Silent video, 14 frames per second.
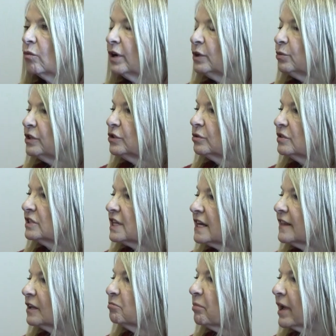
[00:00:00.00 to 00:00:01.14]
What would you
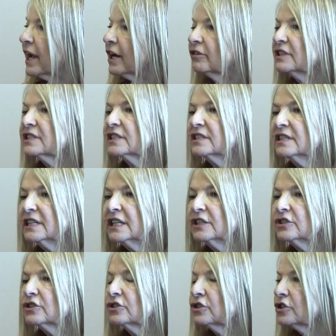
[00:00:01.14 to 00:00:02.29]
say that parents
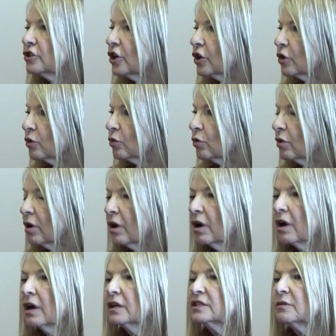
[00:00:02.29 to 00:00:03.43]
need to know
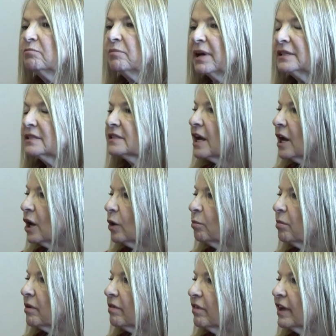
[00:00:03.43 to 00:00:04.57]
to best
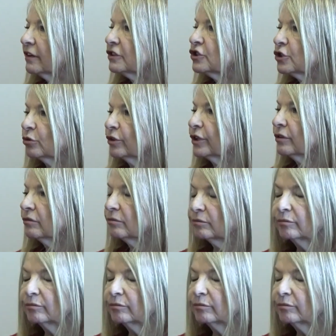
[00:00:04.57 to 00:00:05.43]
help their children?